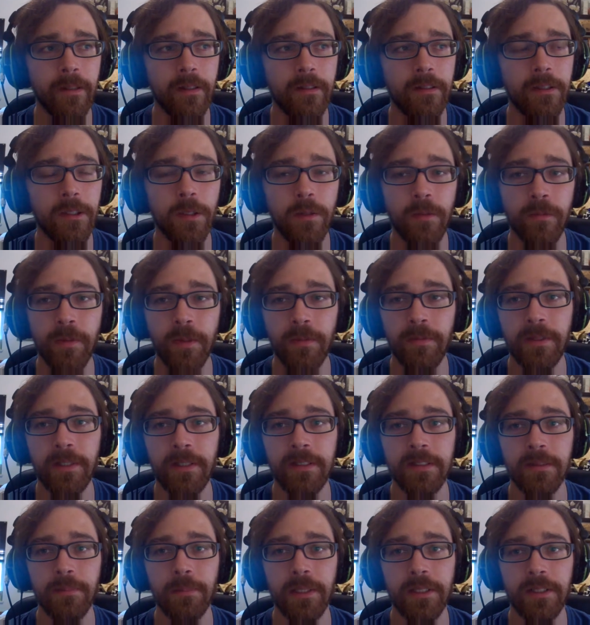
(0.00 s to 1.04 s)
$250
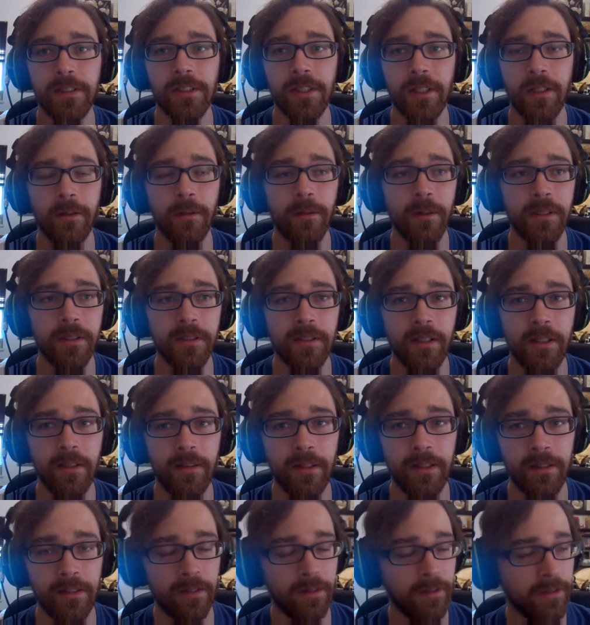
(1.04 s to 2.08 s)
is being generous. I
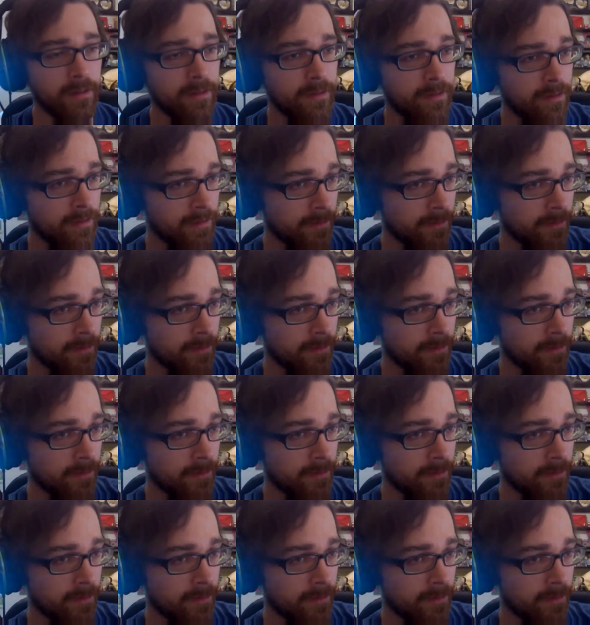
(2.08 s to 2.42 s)
think the